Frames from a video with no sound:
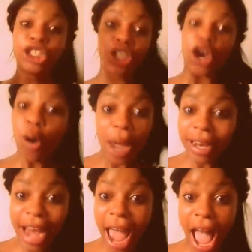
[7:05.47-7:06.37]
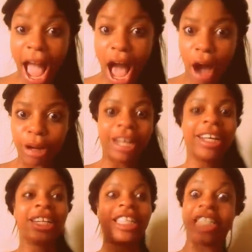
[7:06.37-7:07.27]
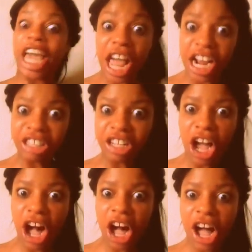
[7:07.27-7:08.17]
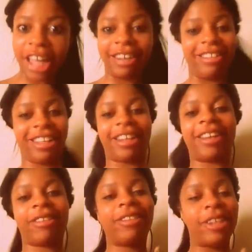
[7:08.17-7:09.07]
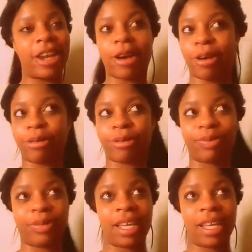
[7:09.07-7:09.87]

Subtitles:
do it now, get it done. No.